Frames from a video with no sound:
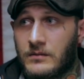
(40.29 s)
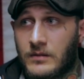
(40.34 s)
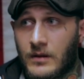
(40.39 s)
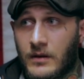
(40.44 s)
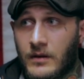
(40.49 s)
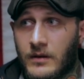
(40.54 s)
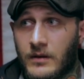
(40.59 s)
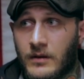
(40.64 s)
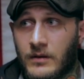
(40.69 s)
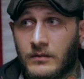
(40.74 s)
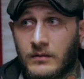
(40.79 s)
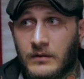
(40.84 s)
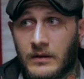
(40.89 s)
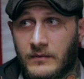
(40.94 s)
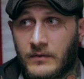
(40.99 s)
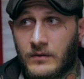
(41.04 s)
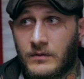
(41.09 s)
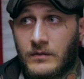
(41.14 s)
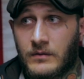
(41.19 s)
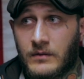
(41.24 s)
done on a
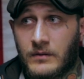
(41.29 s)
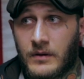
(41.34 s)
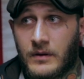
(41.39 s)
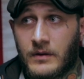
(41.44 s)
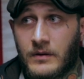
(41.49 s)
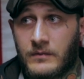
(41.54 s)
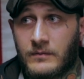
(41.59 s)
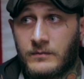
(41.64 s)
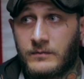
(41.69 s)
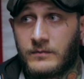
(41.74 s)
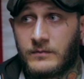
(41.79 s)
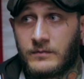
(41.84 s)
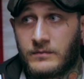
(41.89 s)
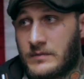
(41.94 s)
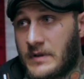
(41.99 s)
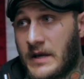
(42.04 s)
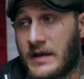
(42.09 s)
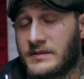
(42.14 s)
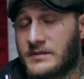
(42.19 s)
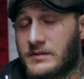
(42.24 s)
level of
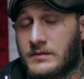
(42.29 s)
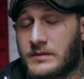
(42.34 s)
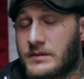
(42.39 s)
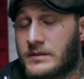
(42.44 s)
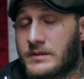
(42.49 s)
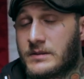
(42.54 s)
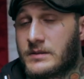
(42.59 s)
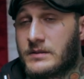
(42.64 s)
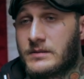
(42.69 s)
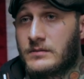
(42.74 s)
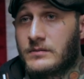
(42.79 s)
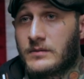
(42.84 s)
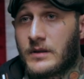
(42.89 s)
excellence.